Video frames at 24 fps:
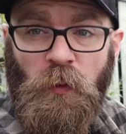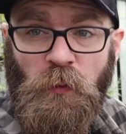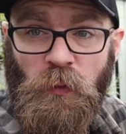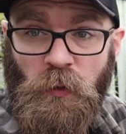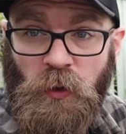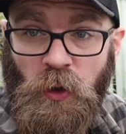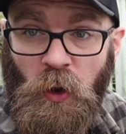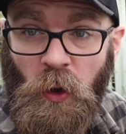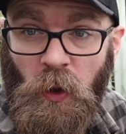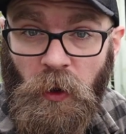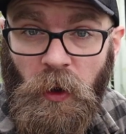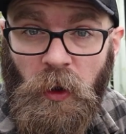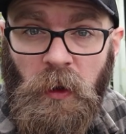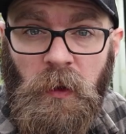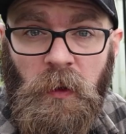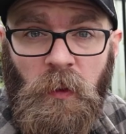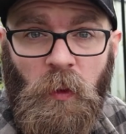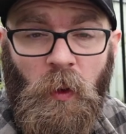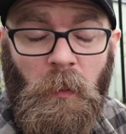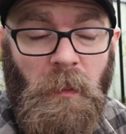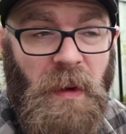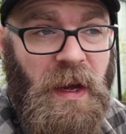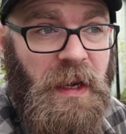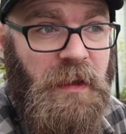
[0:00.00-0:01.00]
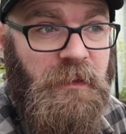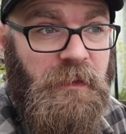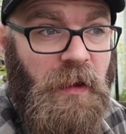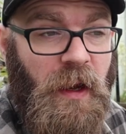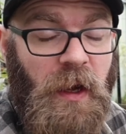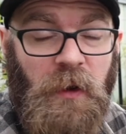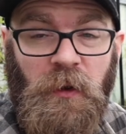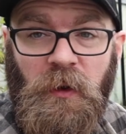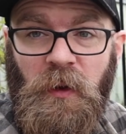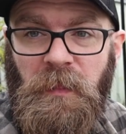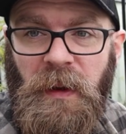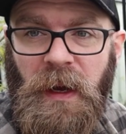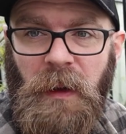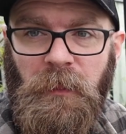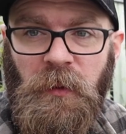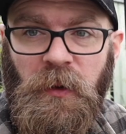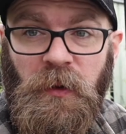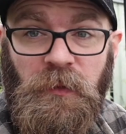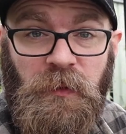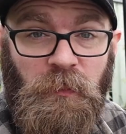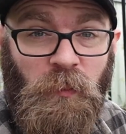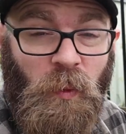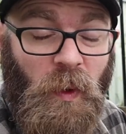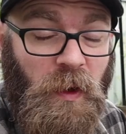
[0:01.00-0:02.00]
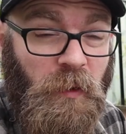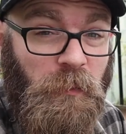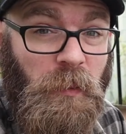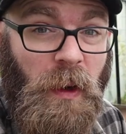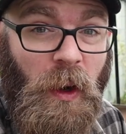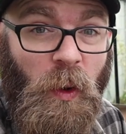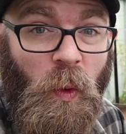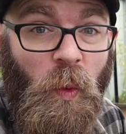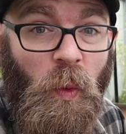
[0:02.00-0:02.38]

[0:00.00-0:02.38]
the ricotta, or manzano pepper, is one of my